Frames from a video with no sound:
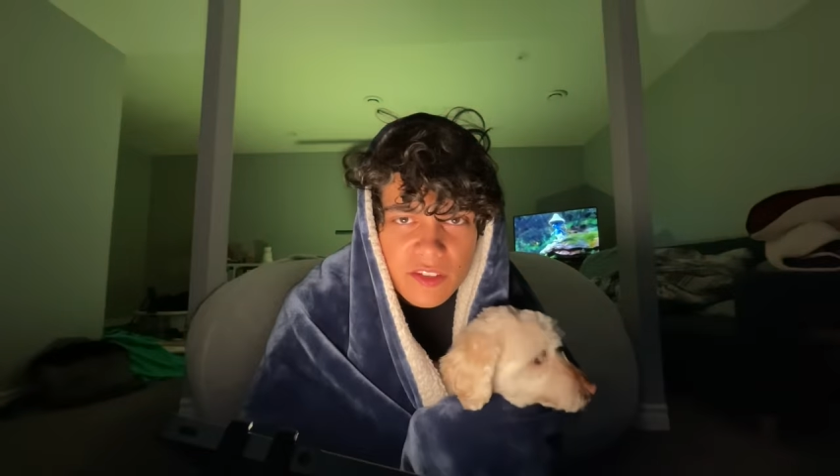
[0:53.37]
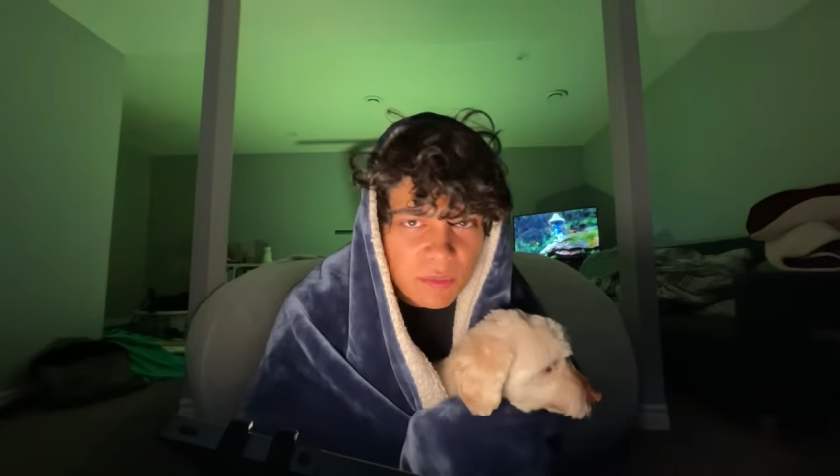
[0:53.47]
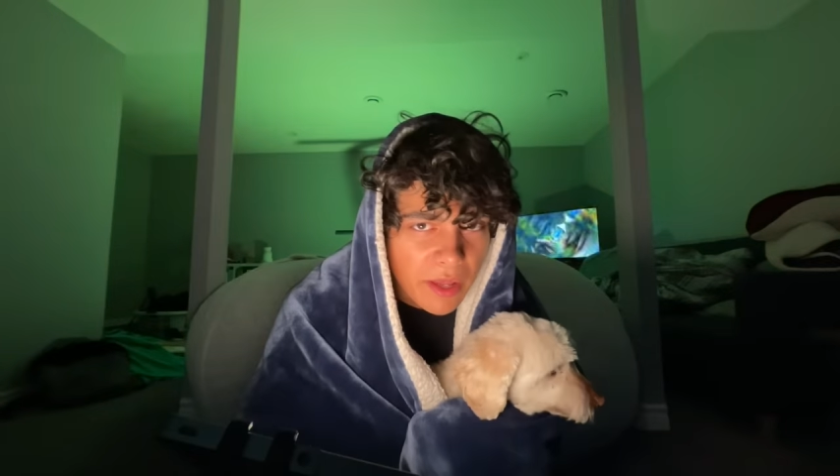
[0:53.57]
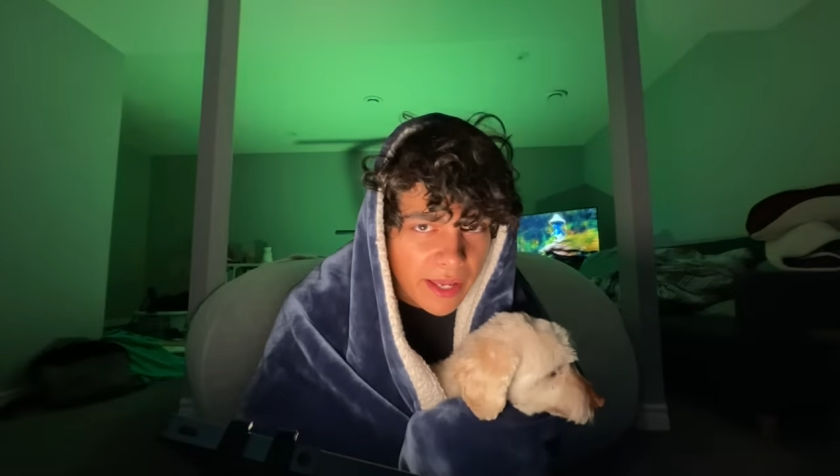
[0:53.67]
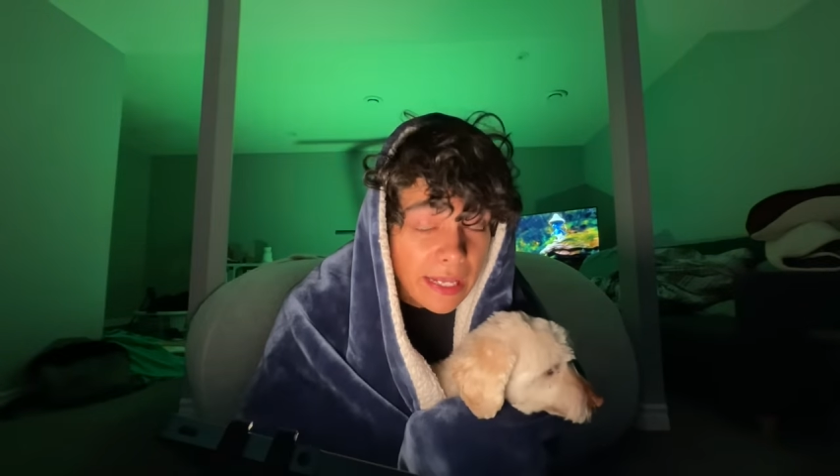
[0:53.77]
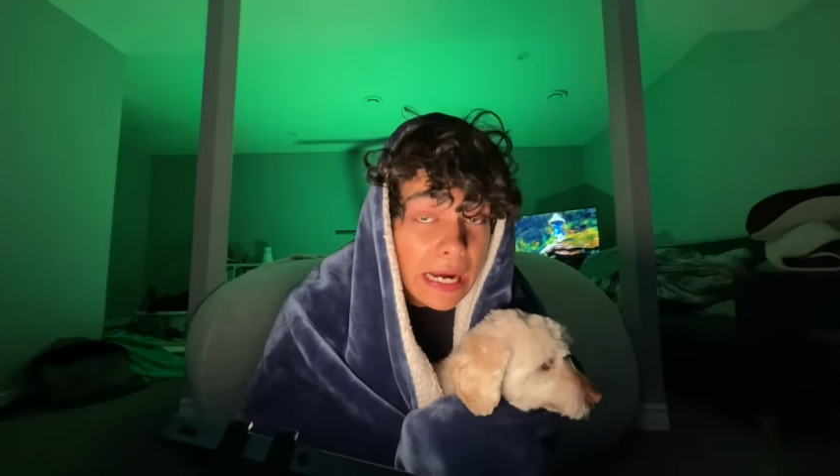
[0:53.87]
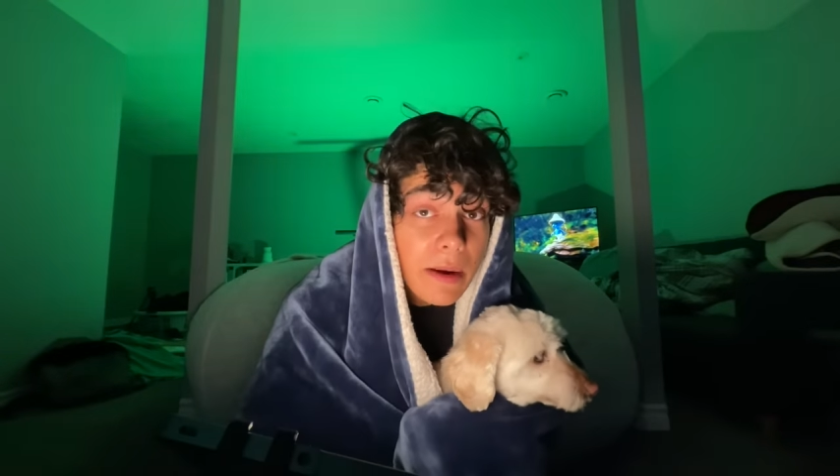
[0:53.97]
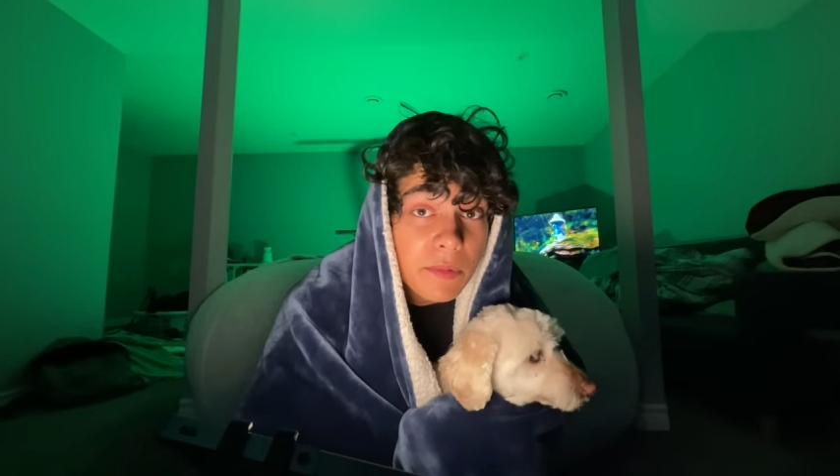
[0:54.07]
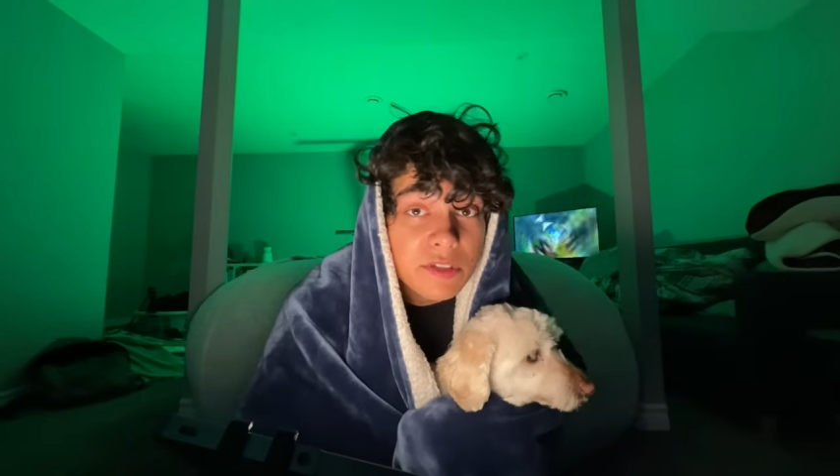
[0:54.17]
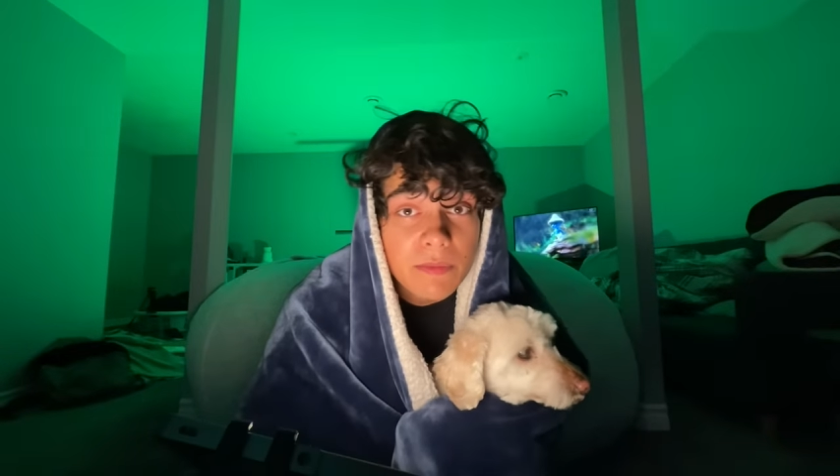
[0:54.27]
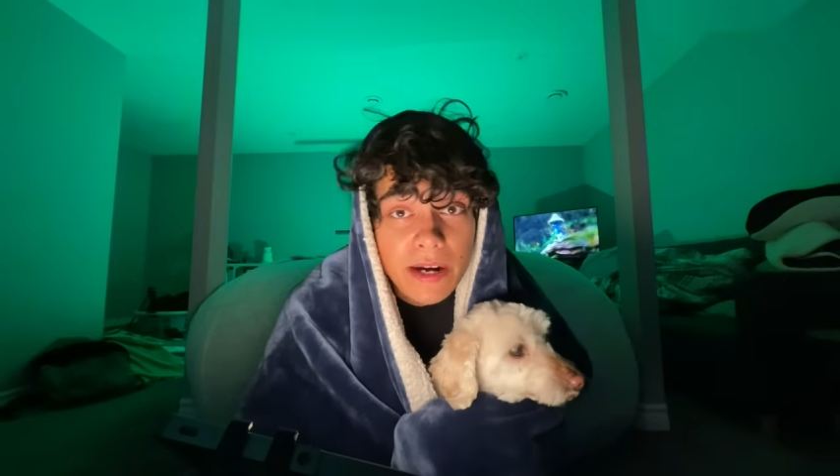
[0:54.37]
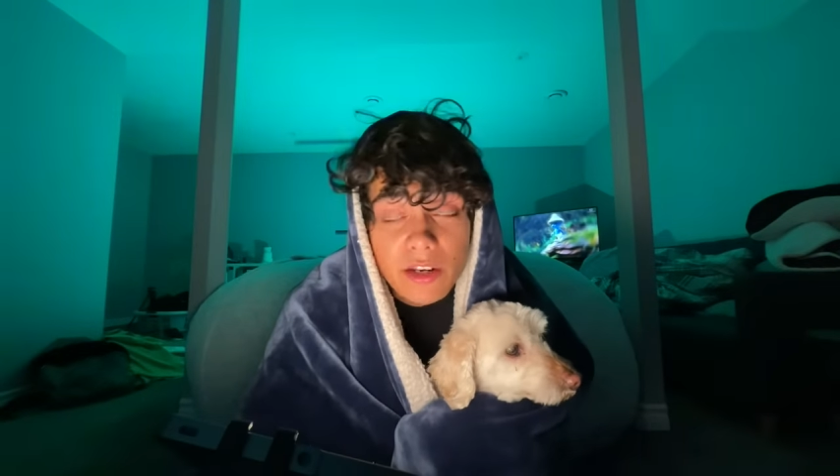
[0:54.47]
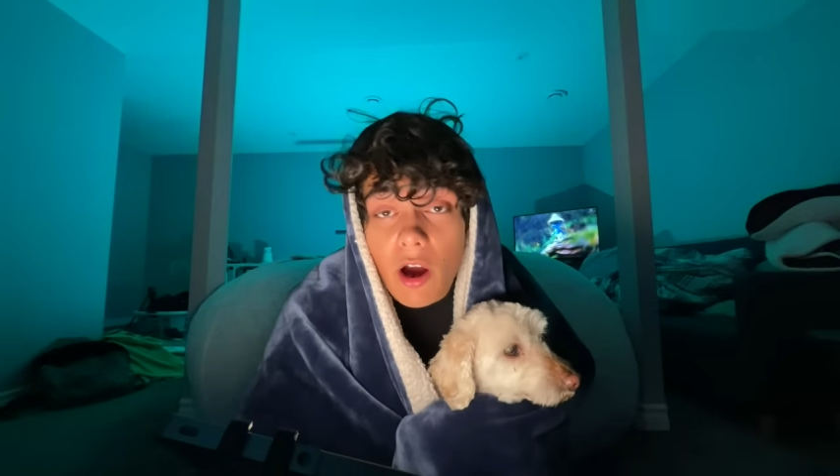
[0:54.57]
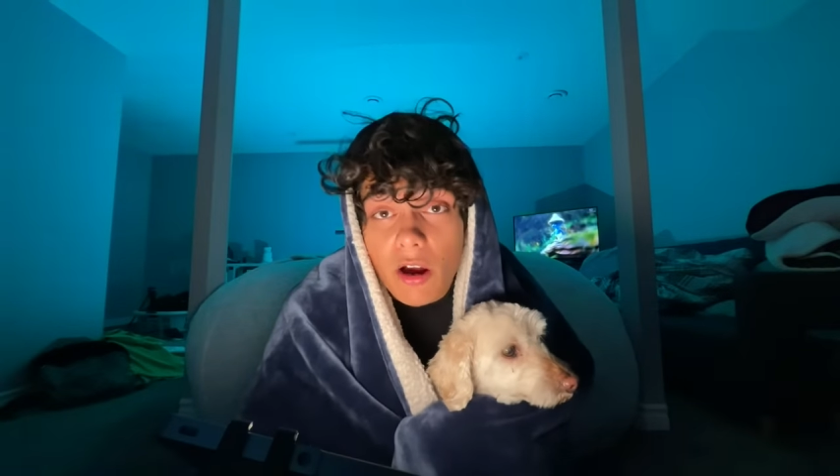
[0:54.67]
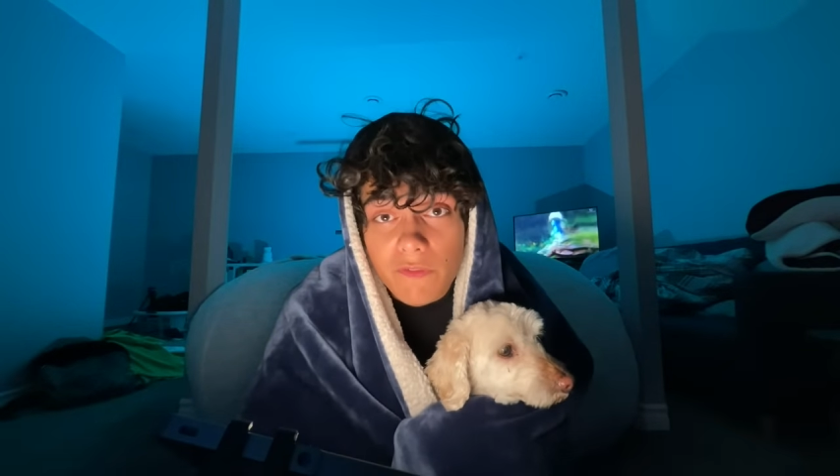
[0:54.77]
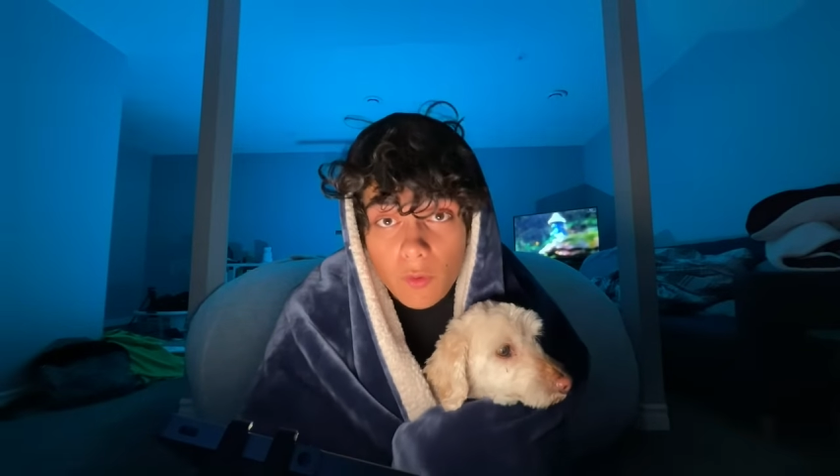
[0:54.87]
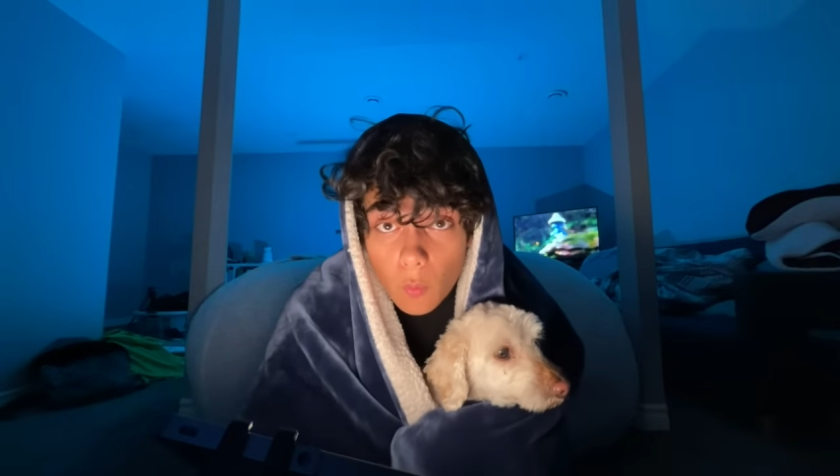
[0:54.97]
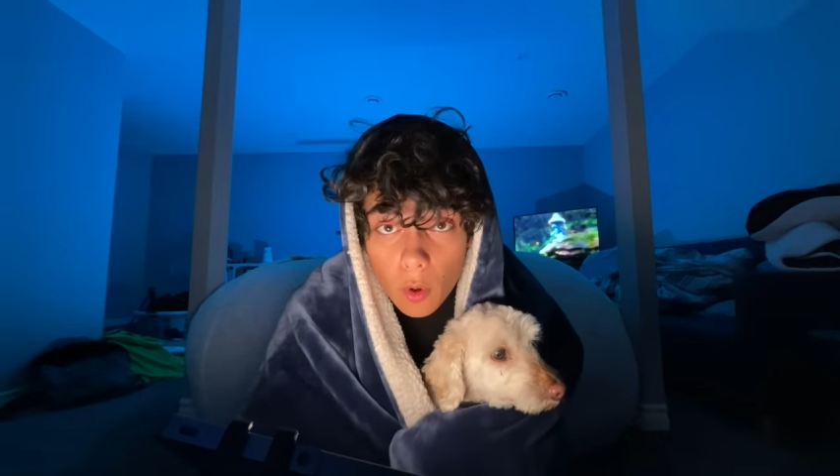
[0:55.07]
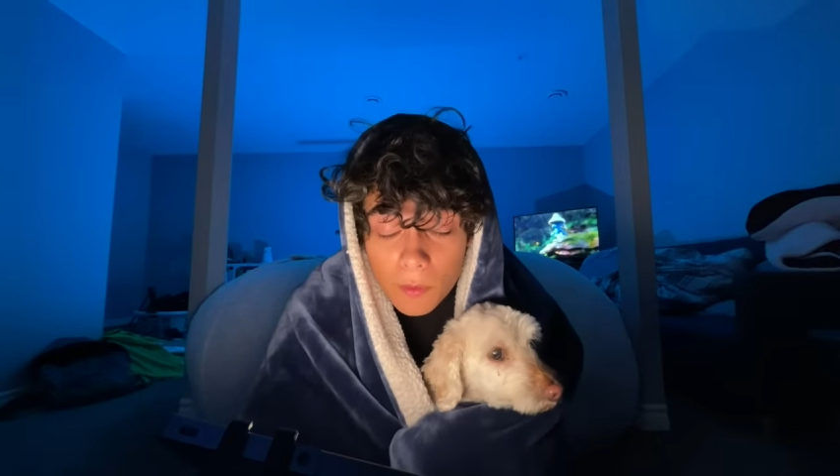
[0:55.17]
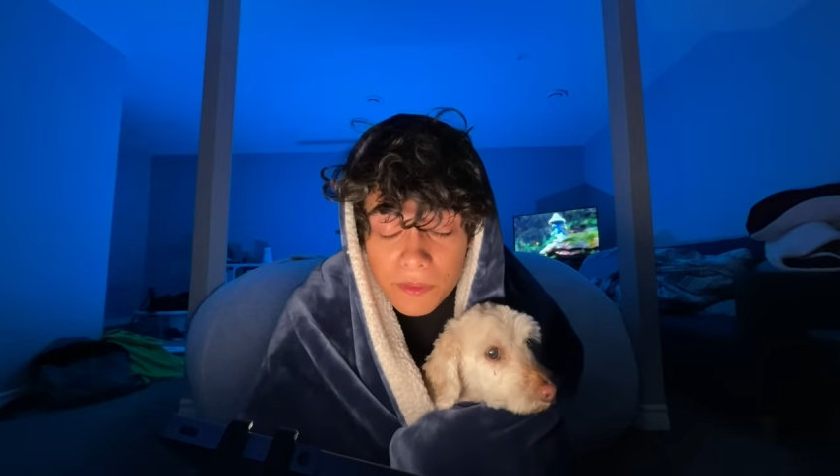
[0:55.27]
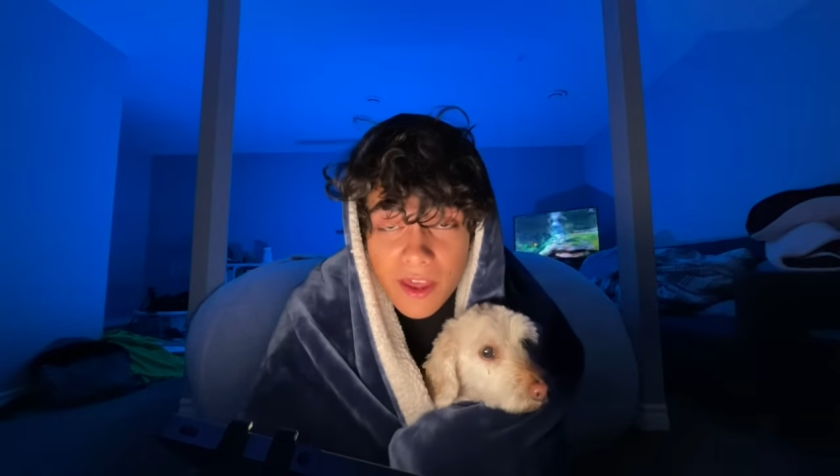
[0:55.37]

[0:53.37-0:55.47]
this blanket, and I'm using my dog for warmth,